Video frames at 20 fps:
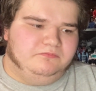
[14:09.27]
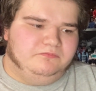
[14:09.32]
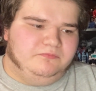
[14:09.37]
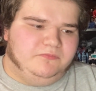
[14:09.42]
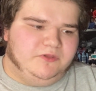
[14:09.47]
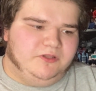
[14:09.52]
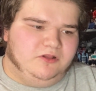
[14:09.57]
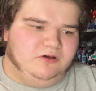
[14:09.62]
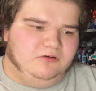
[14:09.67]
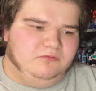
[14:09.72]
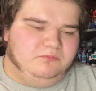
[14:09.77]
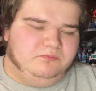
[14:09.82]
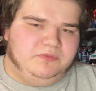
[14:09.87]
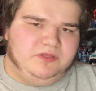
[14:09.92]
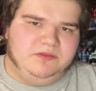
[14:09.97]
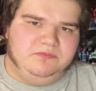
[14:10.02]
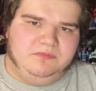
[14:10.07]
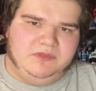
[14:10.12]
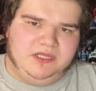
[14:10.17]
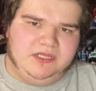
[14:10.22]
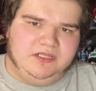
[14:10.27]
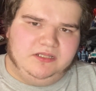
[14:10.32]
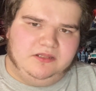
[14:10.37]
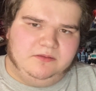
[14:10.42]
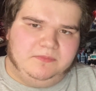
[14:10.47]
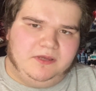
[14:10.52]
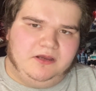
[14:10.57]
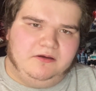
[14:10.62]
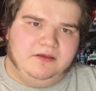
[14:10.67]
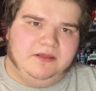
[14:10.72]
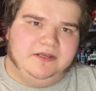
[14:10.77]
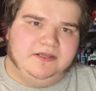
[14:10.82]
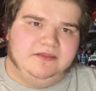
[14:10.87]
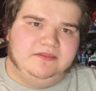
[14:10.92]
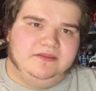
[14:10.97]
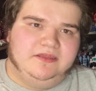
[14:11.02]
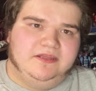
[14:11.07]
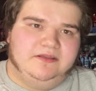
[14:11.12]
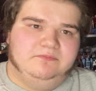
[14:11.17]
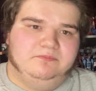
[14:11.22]
you know, be mean about
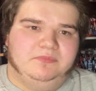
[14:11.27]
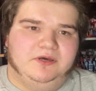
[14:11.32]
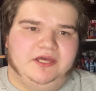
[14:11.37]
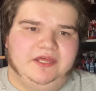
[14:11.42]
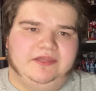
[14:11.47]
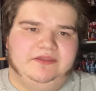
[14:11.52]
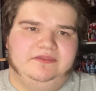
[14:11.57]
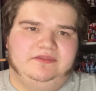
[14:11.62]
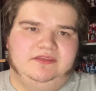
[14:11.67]
anything, but